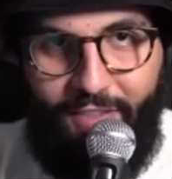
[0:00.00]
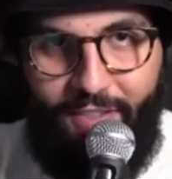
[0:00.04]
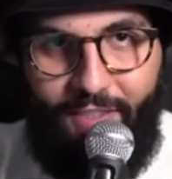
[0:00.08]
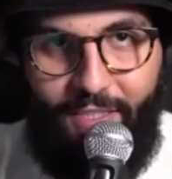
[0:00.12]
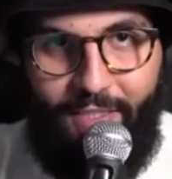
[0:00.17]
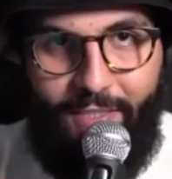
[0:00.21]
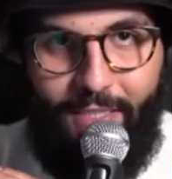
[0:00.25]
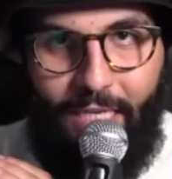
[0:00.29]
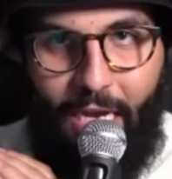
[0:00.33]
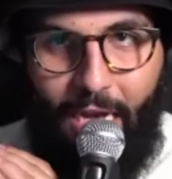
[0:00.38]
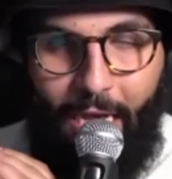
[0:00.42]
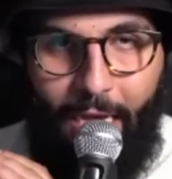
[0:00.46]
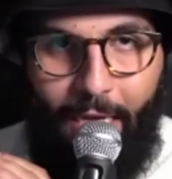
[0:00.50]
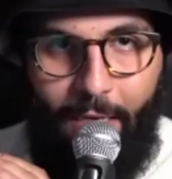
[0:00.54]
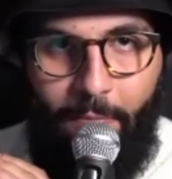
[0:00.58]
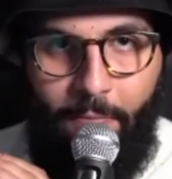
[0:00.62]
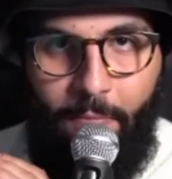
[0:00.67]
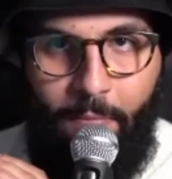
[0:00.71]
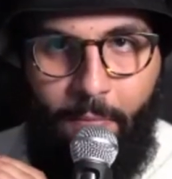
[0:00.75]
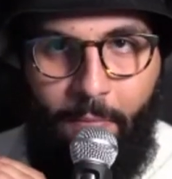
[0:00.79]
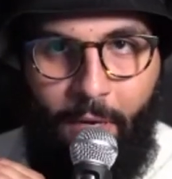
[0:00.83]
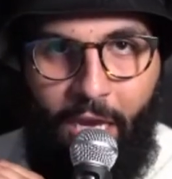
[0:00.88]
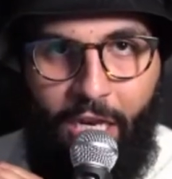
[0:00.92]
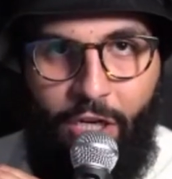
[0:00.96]
the
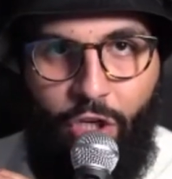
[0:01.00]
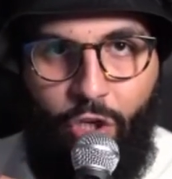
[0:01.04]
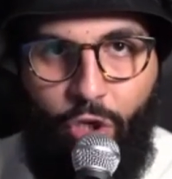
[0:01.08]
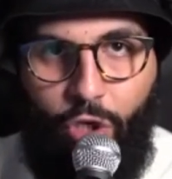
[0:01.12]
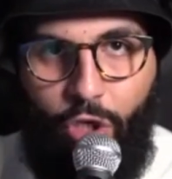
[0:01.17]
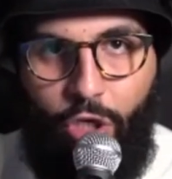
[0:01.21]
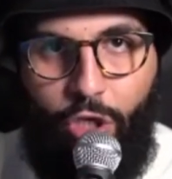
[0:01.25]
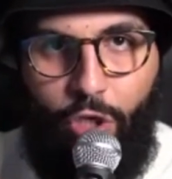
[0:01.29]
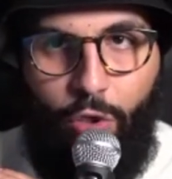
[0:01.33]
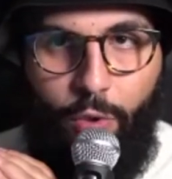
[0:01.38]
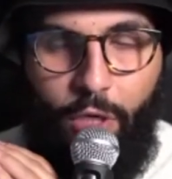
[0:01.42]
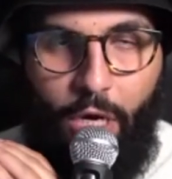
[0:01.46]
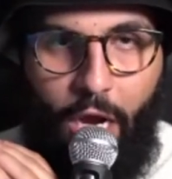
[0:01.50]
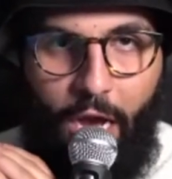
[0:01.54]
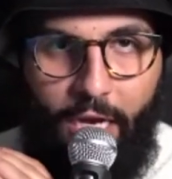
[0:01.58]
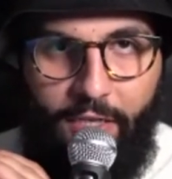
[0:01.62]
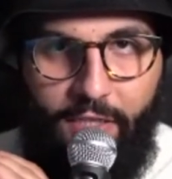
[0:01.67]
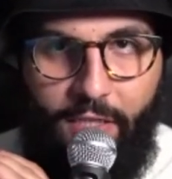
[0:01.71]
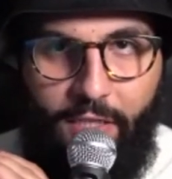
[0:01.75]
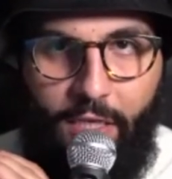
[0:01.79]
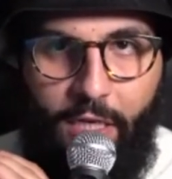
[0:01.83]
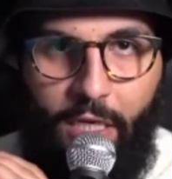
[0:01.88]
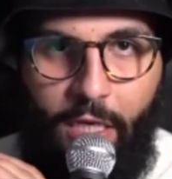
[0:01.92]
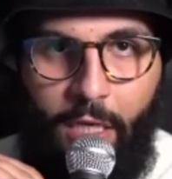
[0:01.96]
time and your
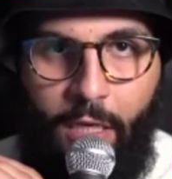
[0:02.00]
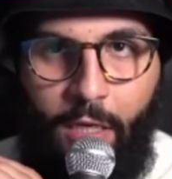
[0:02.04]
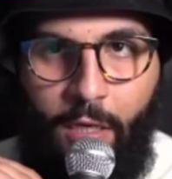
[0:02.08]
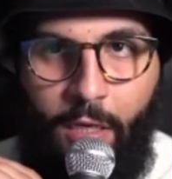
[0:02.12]
curiosity